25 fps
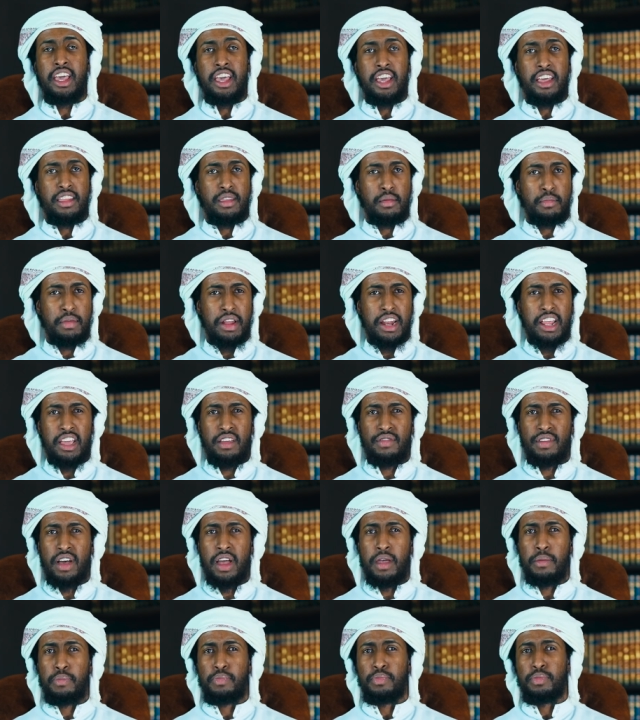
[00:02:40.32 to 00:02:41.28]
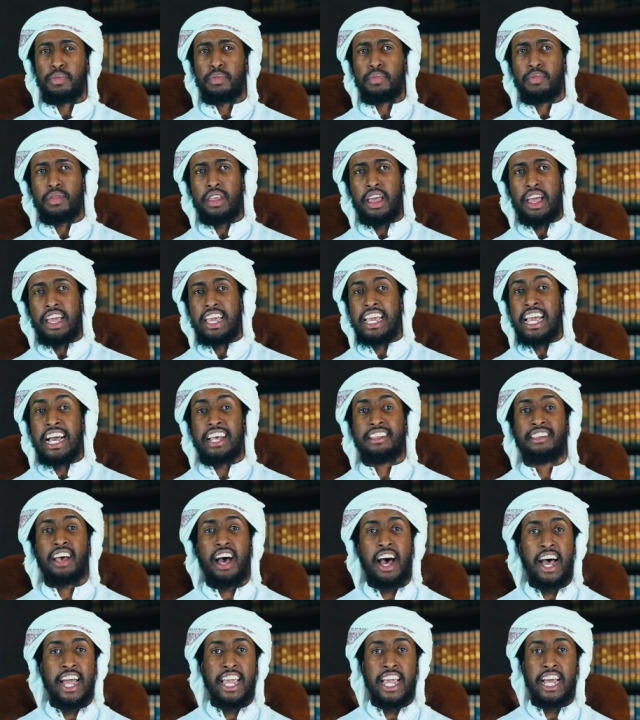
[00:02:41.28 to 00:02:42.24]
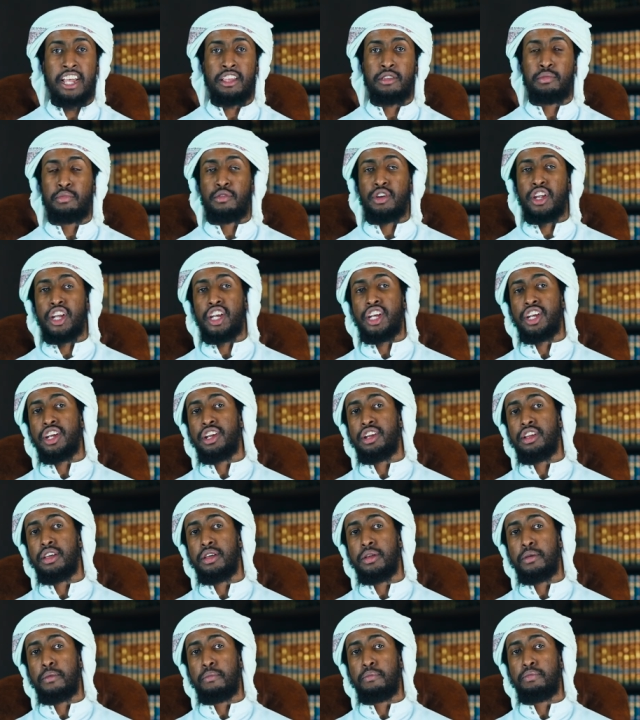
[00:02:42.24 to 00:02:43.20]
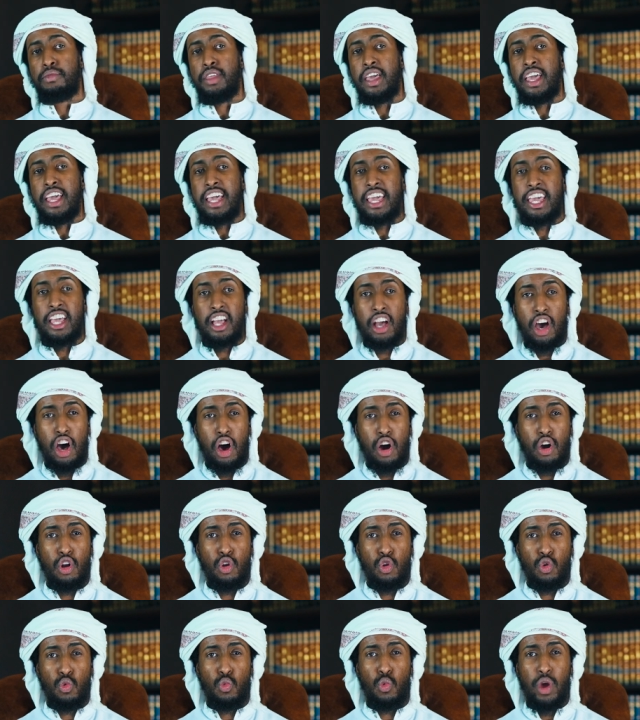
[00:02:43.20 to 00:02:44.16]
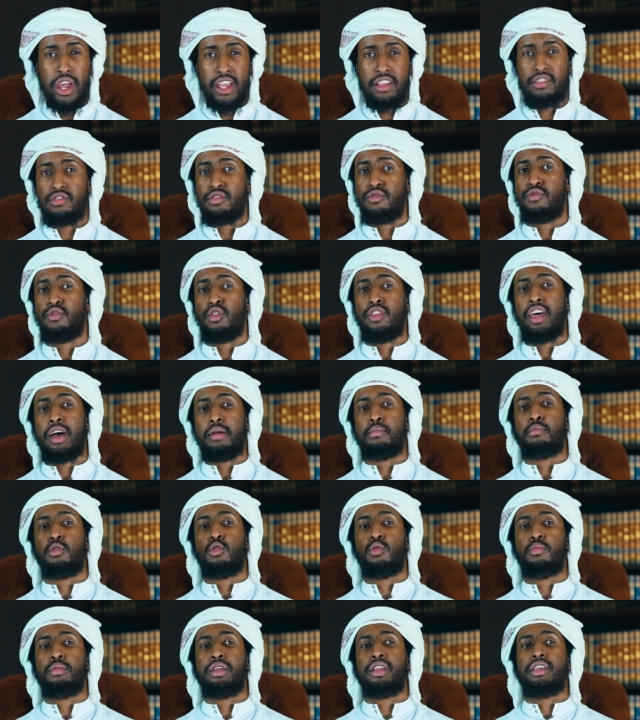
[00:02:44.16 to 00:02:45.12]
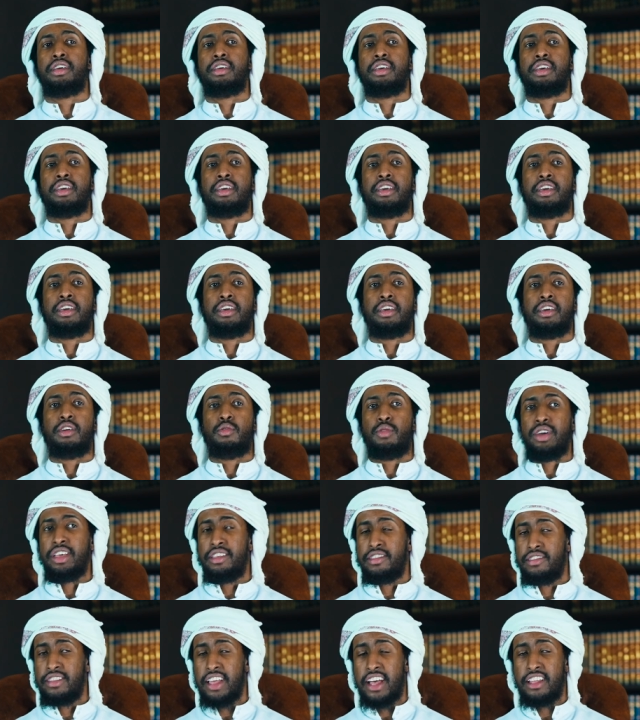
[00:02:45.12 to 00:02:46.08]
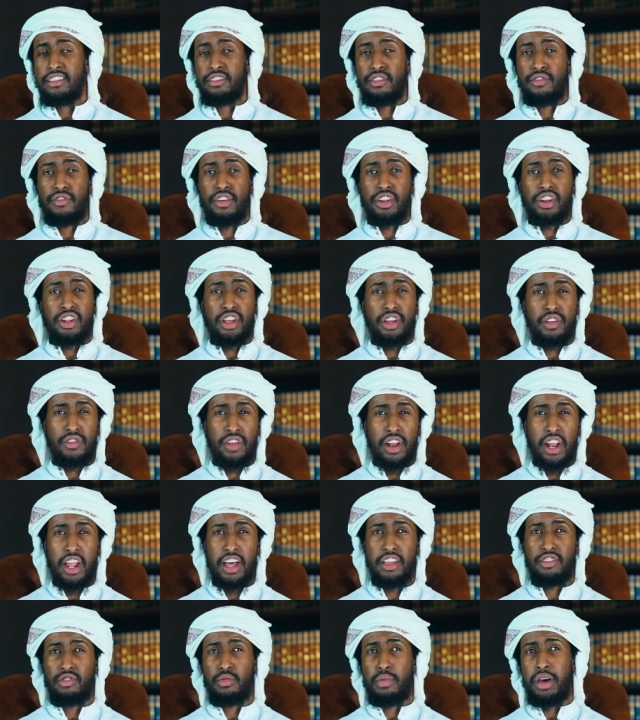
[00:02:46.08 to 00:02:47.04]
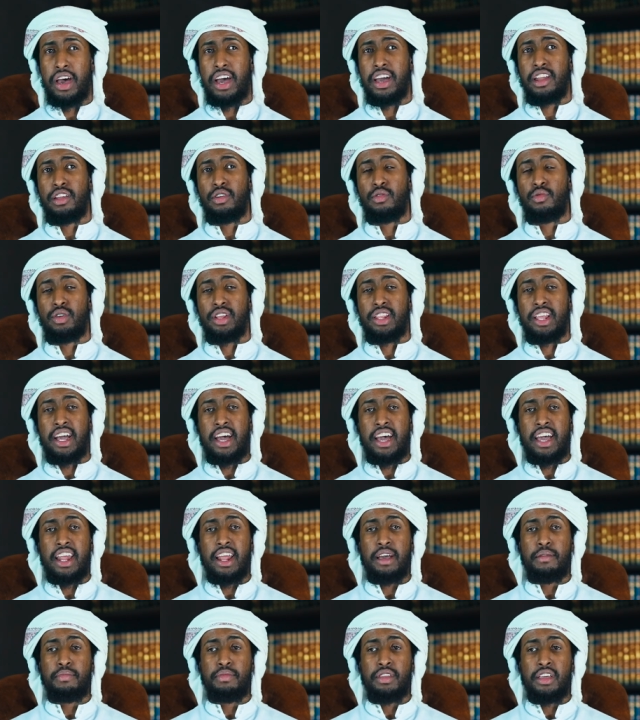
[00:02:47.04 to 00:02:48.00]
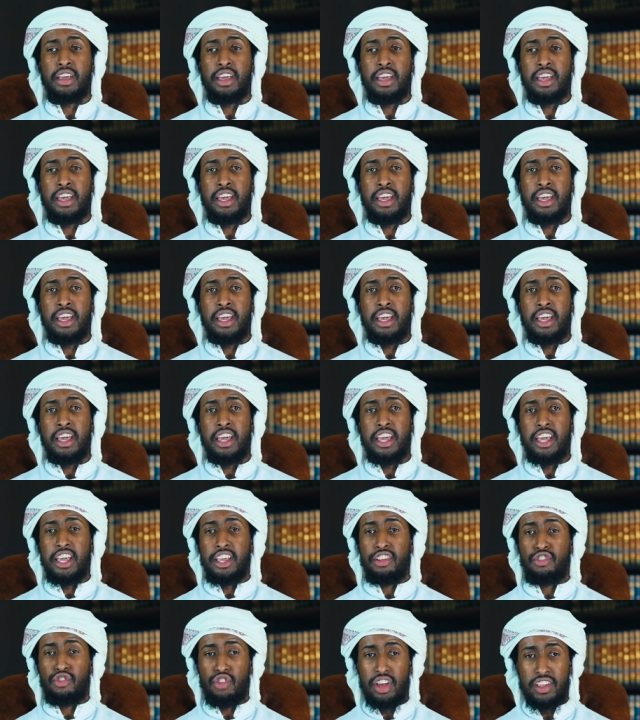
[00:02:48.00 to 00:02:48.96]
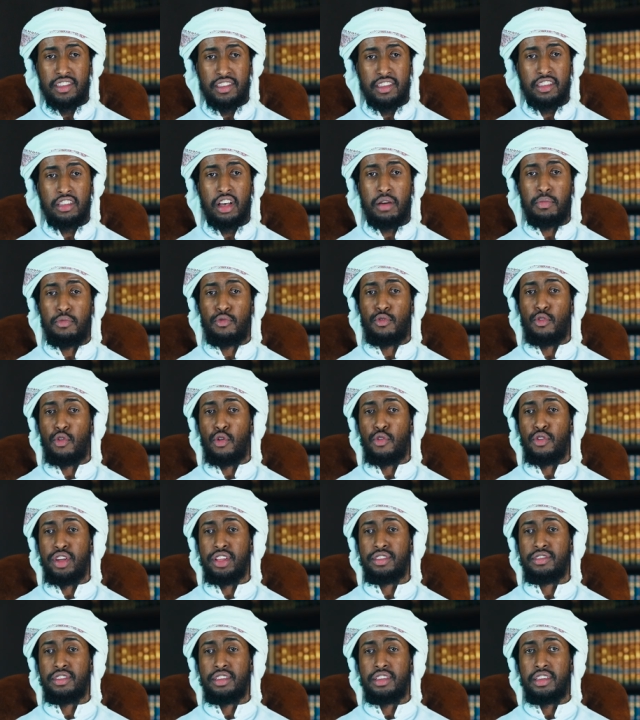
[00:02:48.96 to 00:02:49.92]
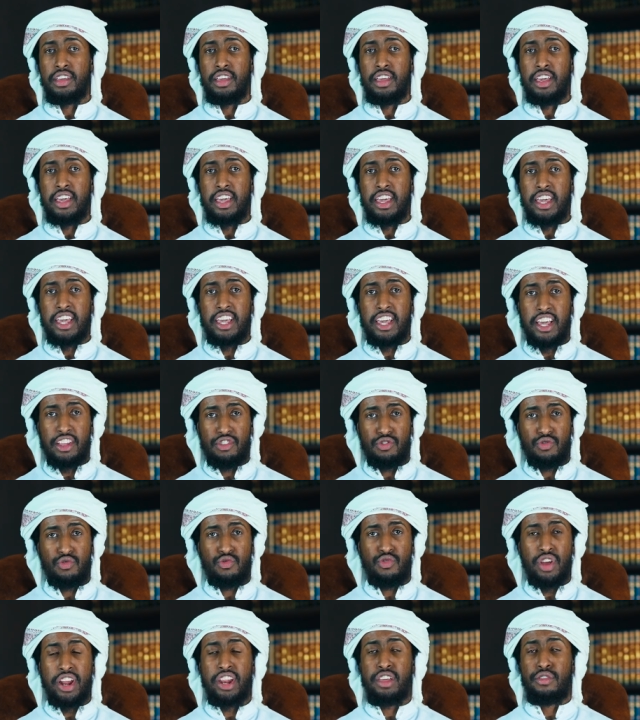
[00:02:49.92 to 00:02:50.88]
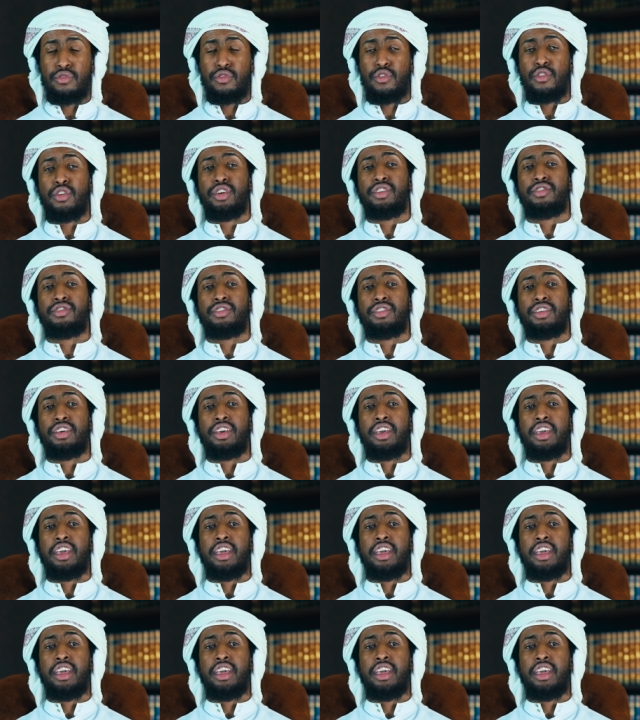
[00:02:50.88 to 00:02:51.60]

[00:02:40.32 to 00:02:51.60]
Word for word: The believer, he has high aspiration. He can't wait for that moment where he stands in front of Allah subhanahu wa ta'ala. He dresses up for it. He gets ready for it.